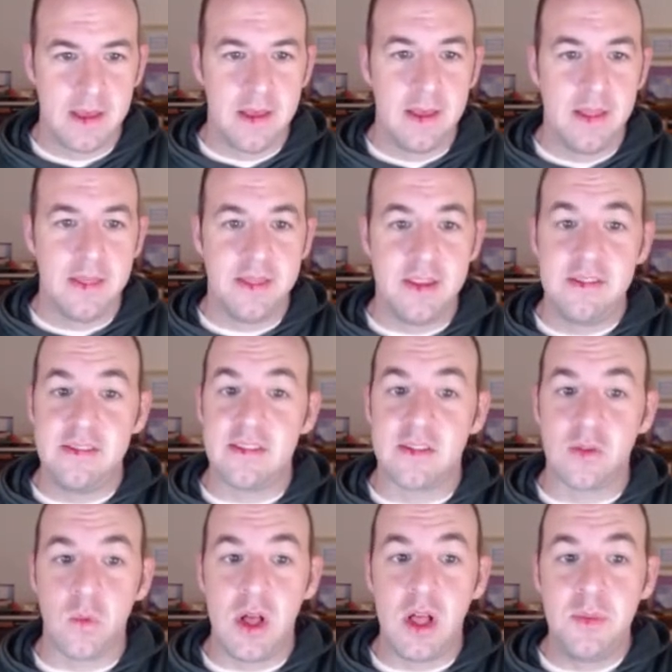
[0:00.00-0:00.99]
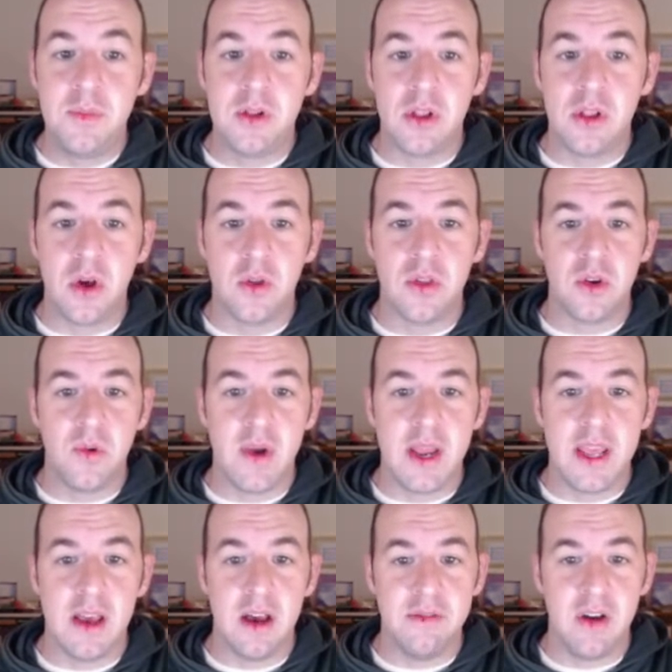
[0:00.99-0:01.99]
This is well below the rate
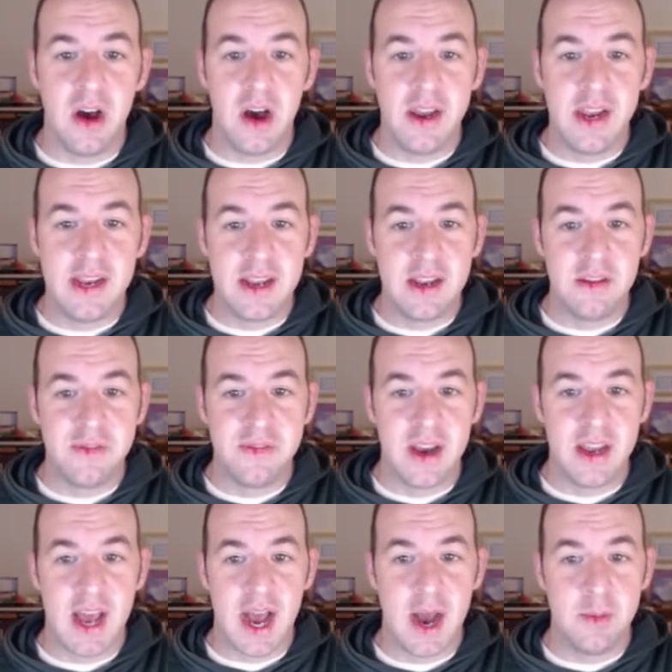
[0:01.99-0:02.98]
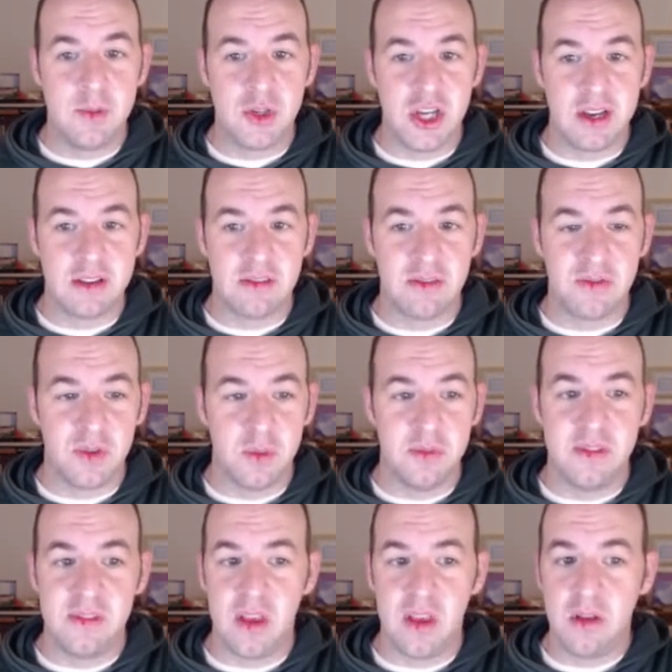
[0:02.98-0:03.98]
of unidentified objects from
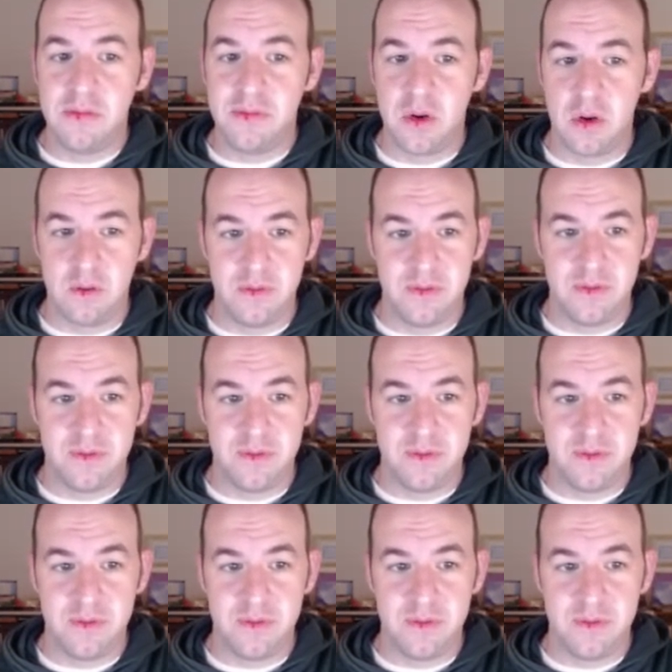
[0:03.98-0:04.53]
cell phone